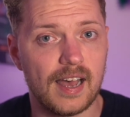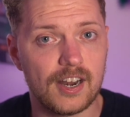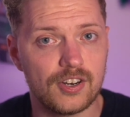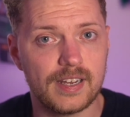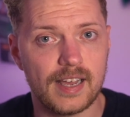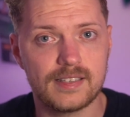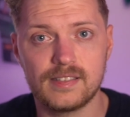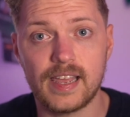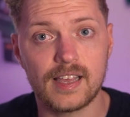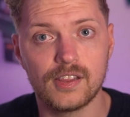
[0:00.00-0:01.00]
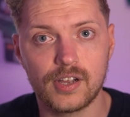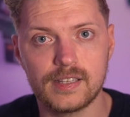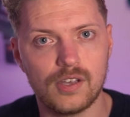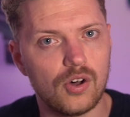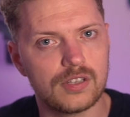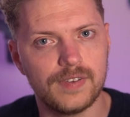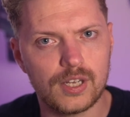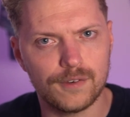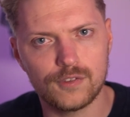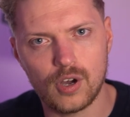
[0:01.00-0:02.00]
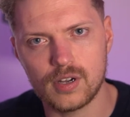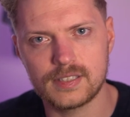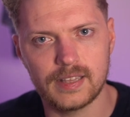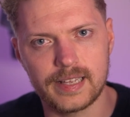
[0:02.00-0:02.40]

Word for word: Other than that, take a look at all the ViteConf talks.